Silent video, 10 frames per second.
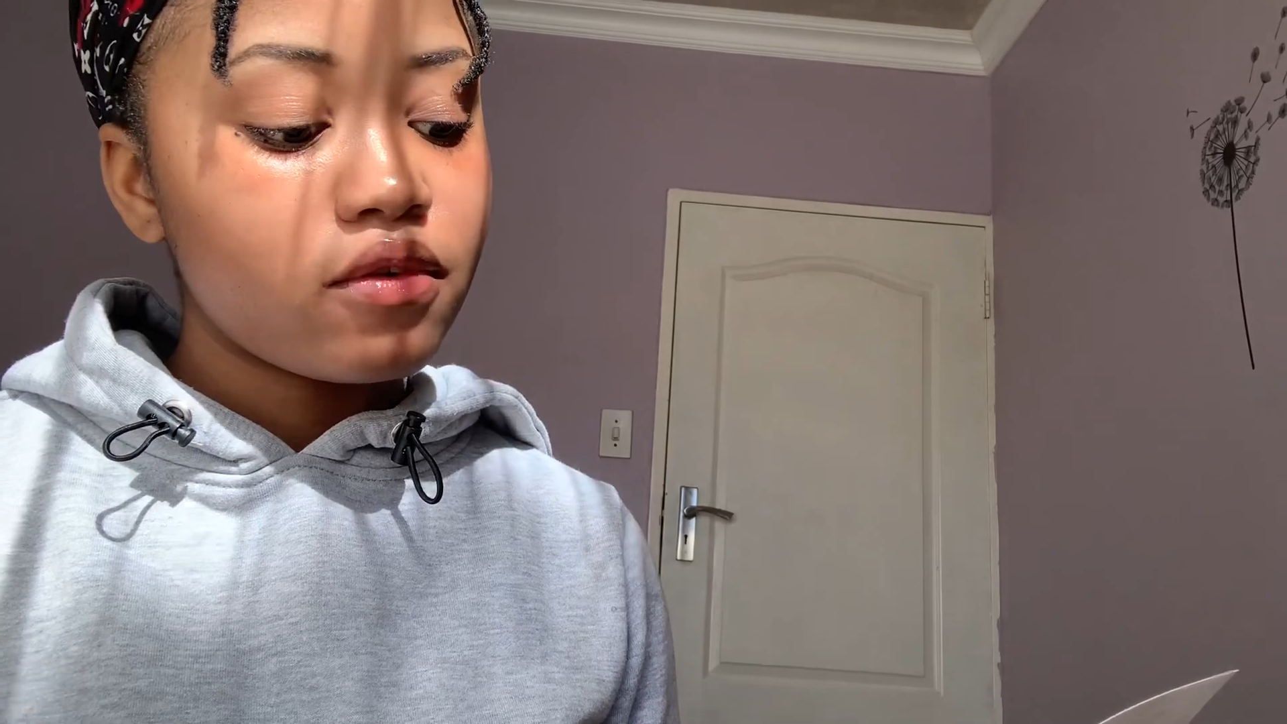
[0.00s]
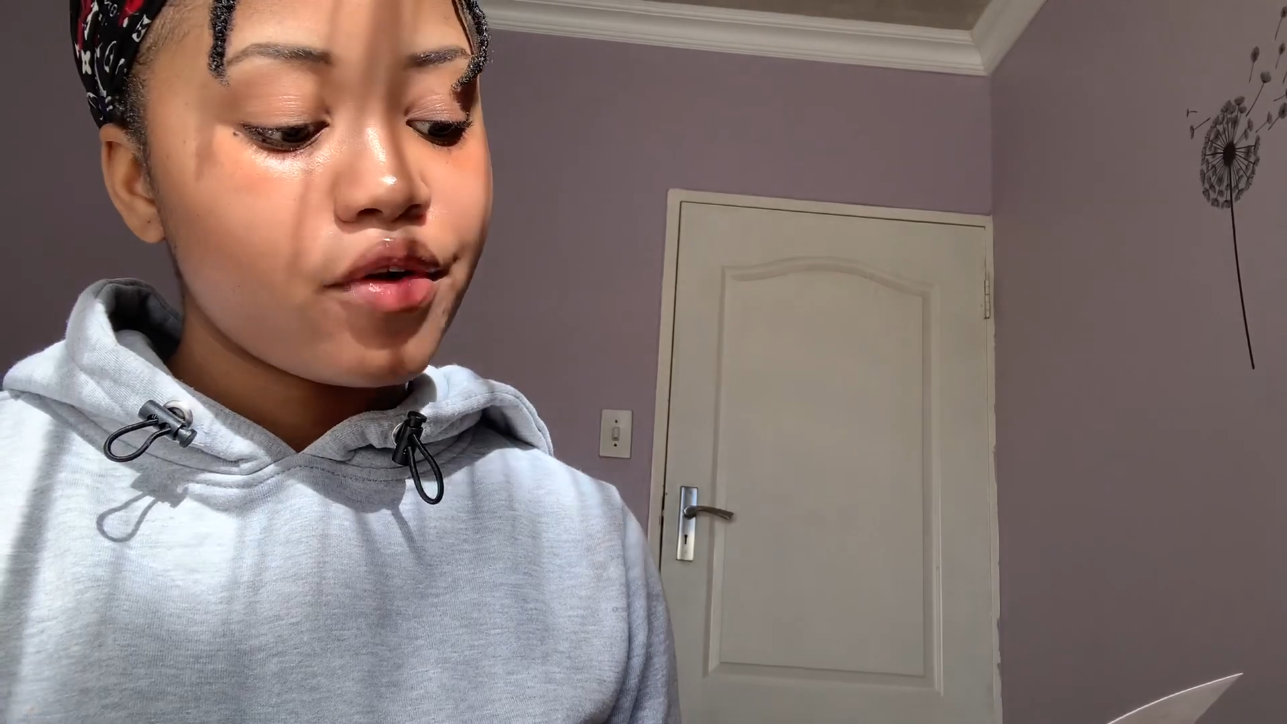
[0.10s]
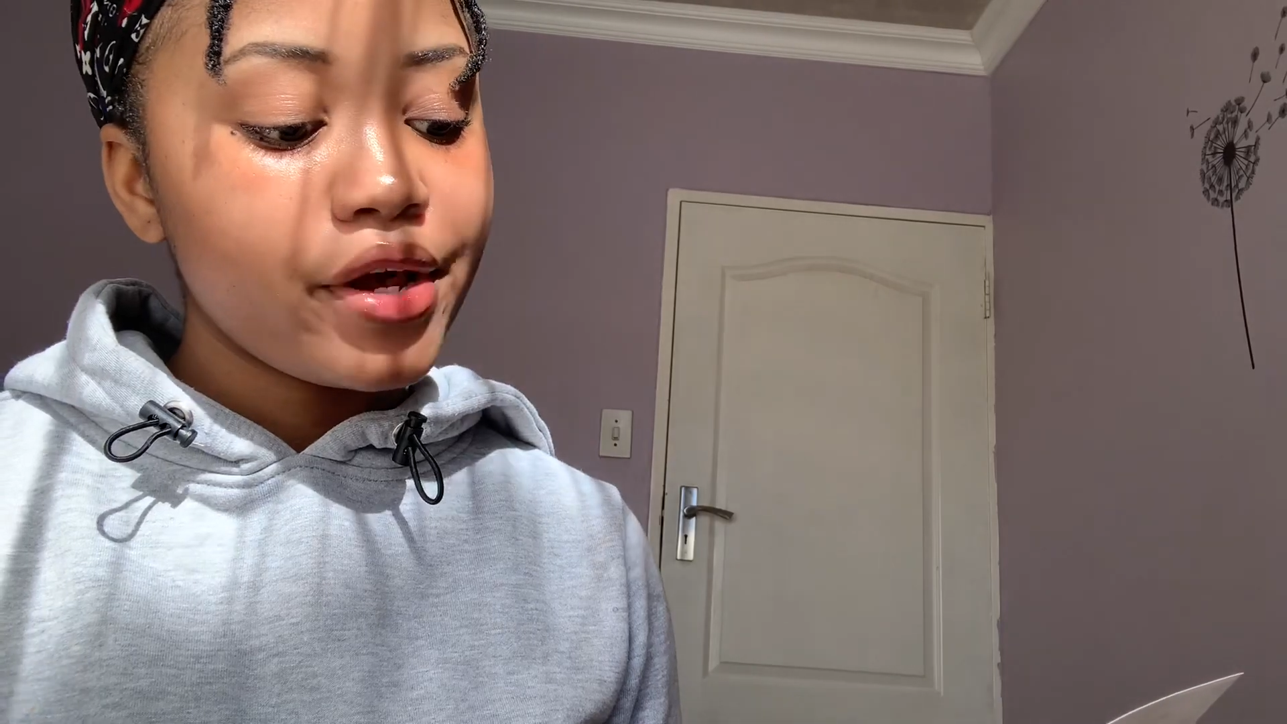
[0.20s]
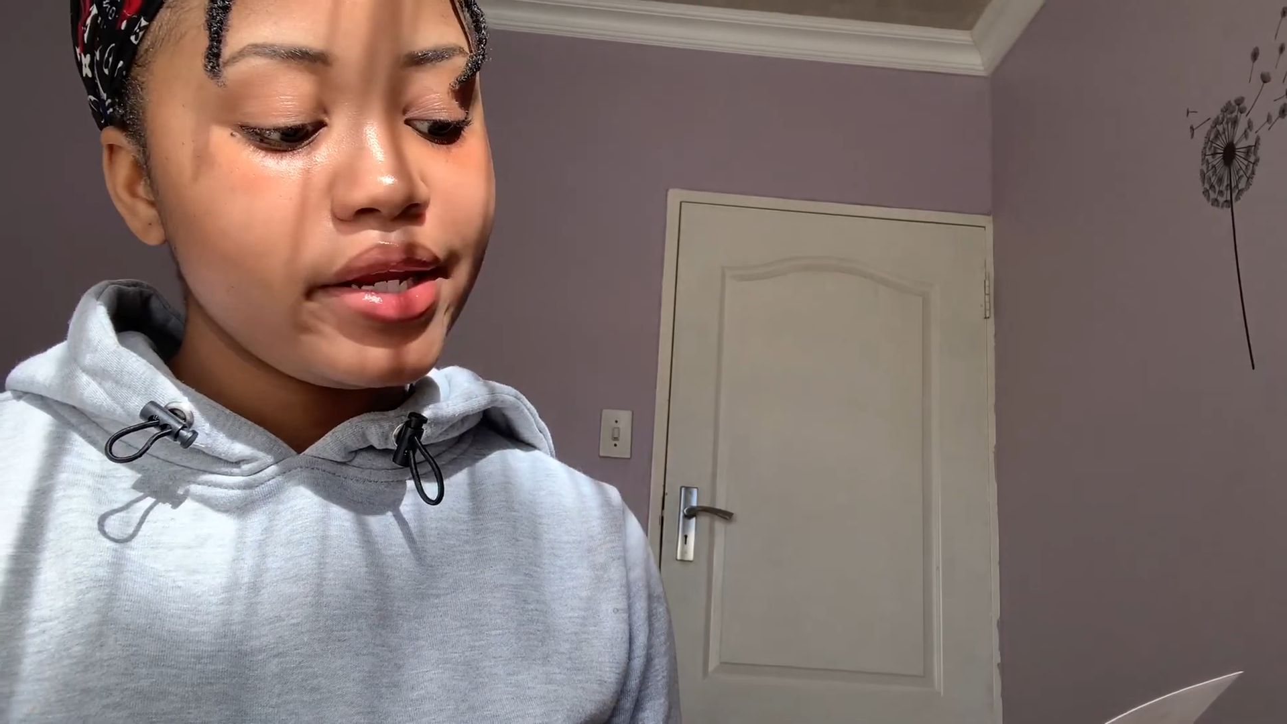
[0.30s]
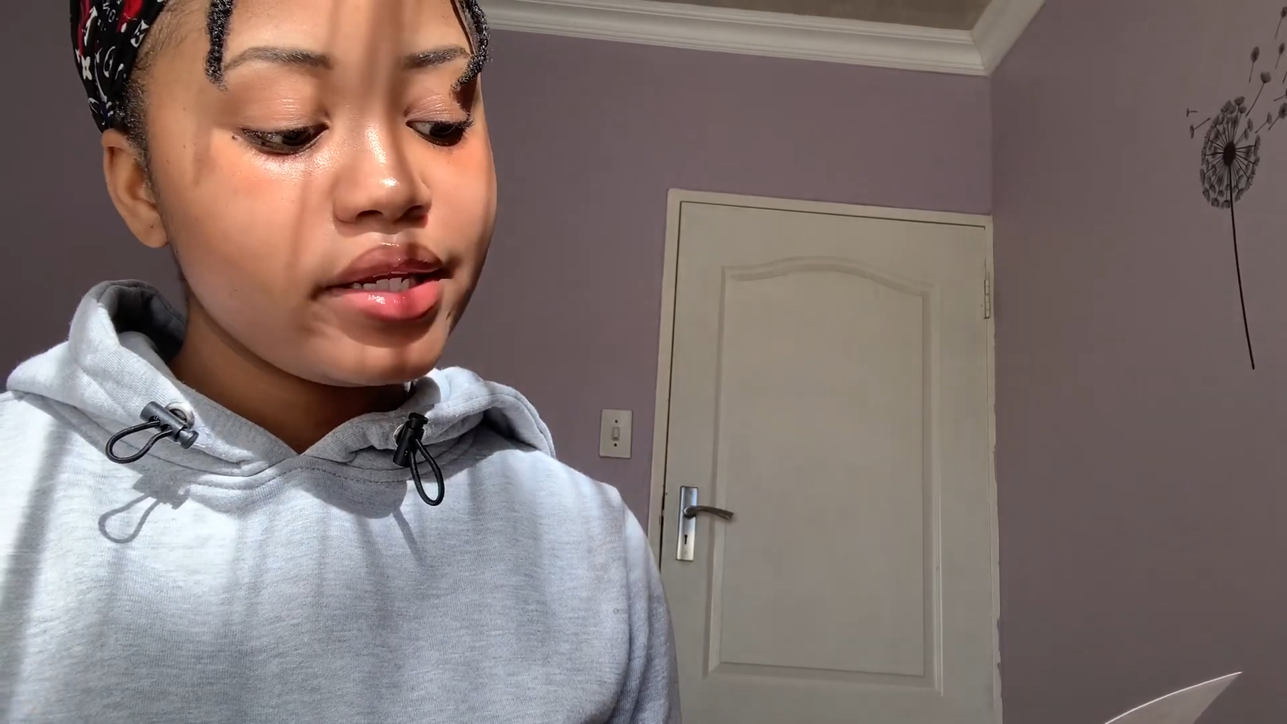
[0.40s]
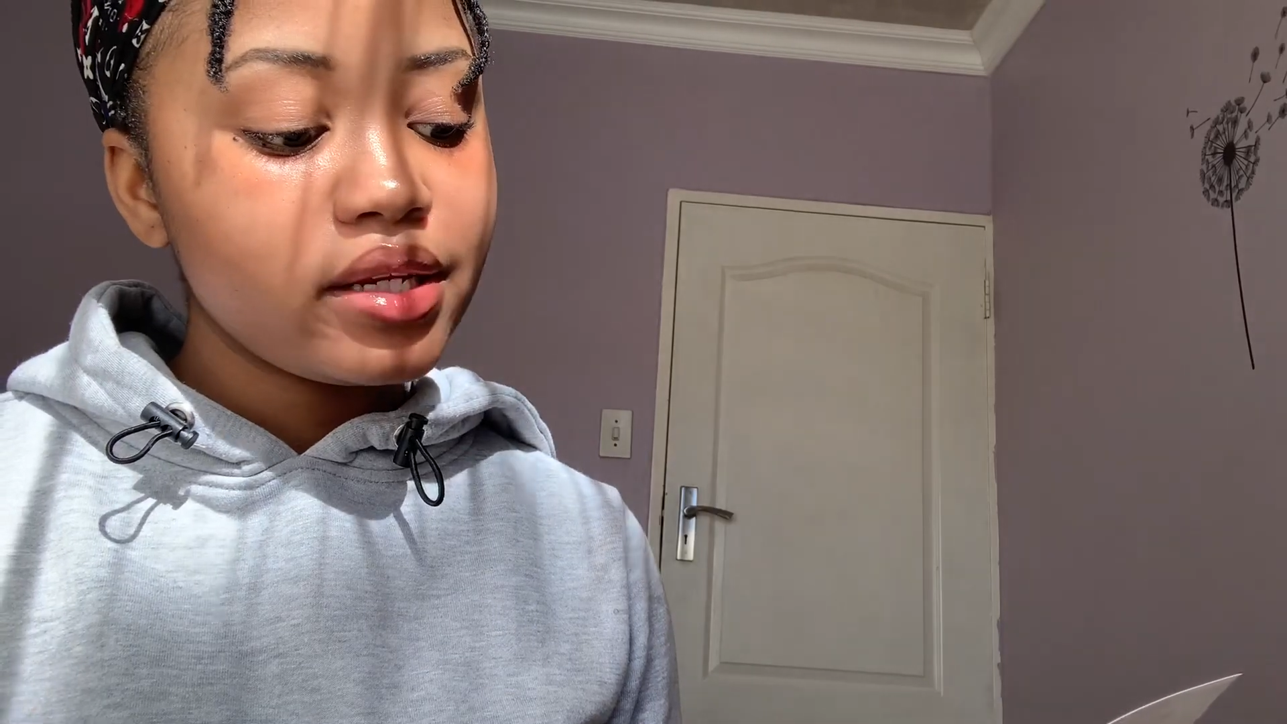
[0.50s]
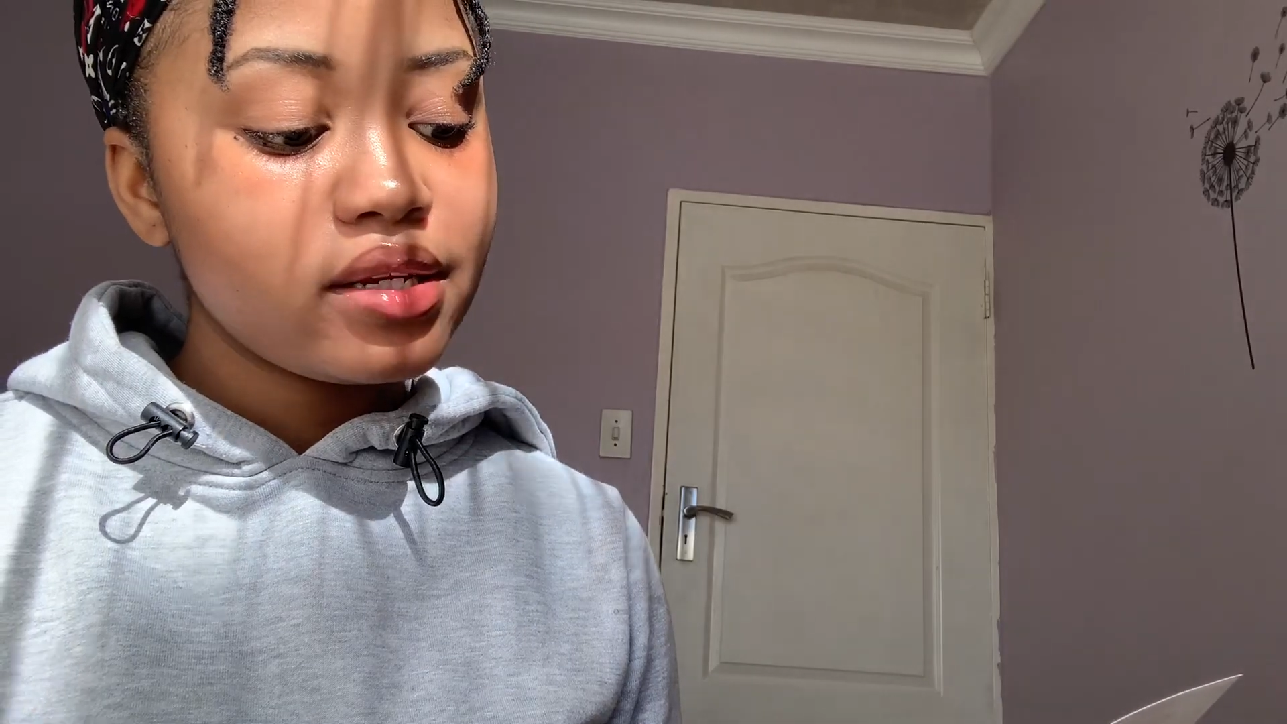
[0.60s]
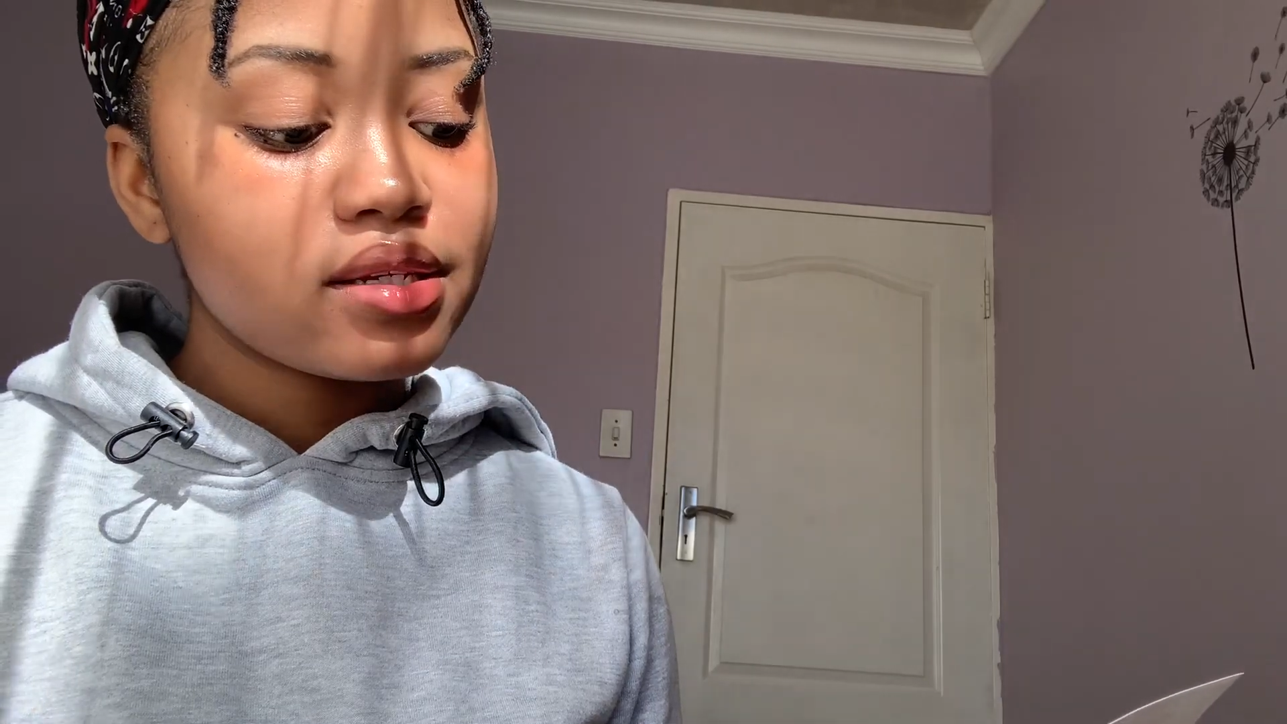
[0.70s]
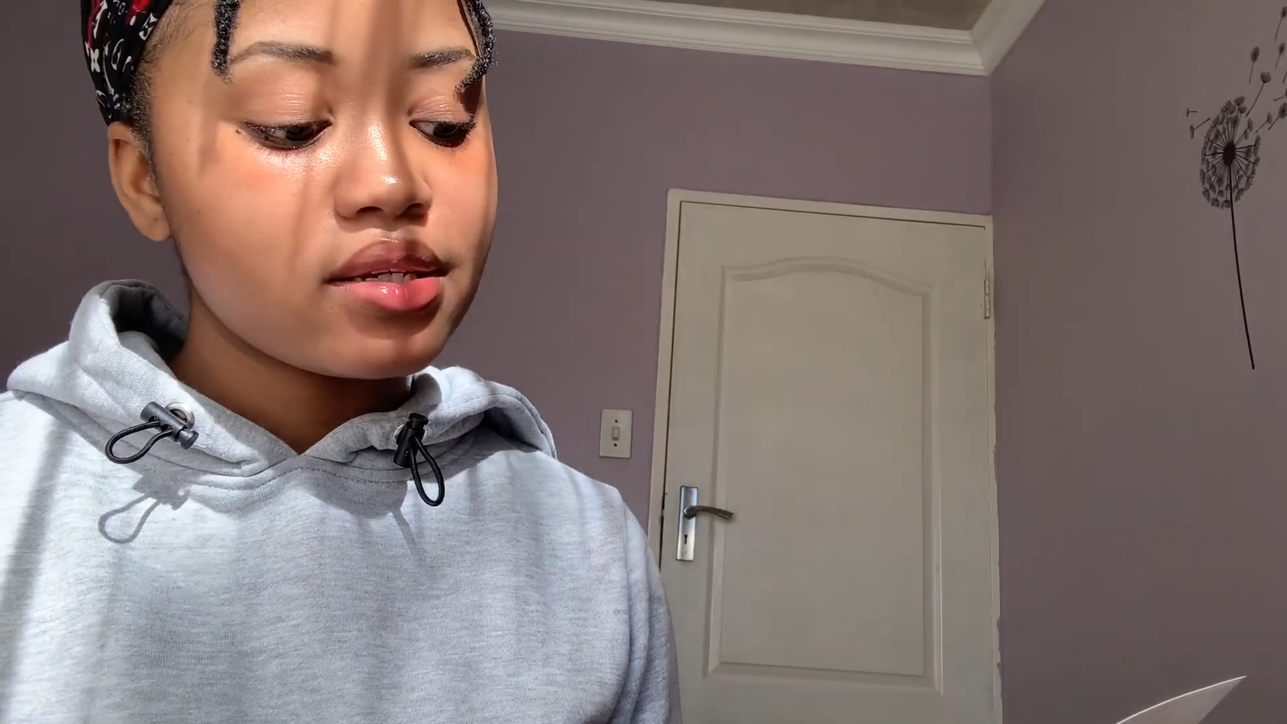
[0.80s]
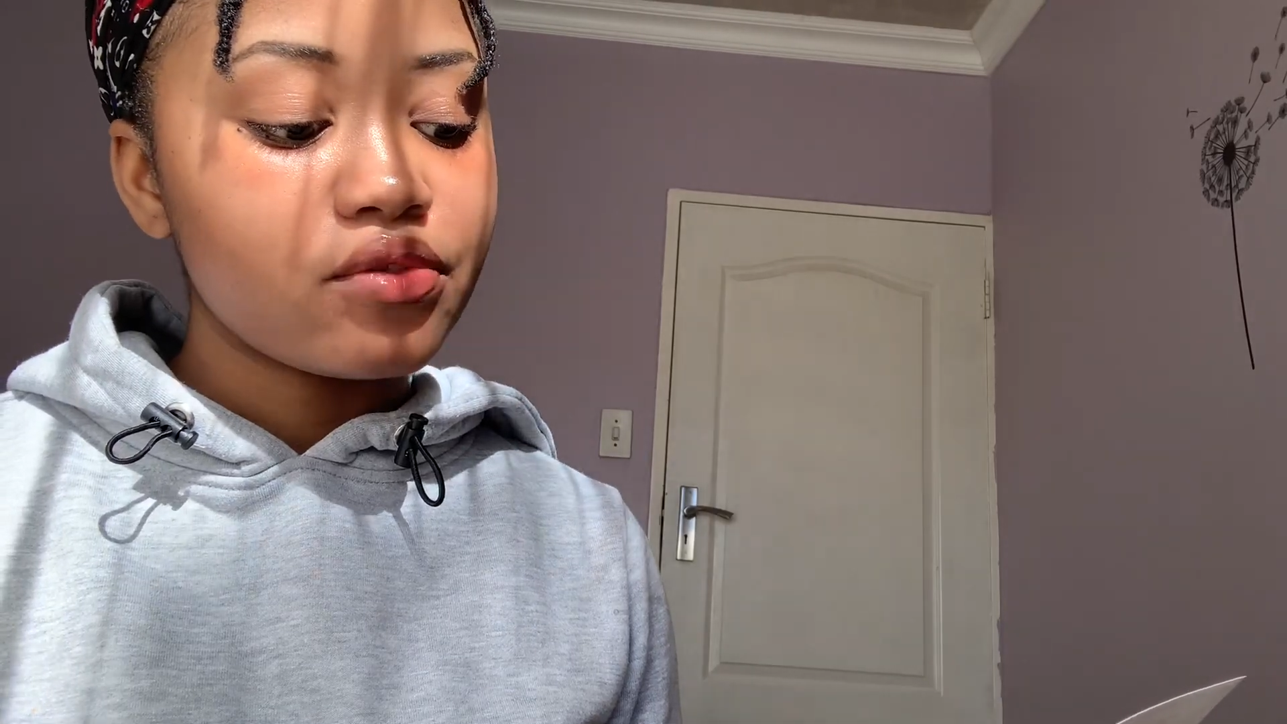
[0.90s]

oiliness,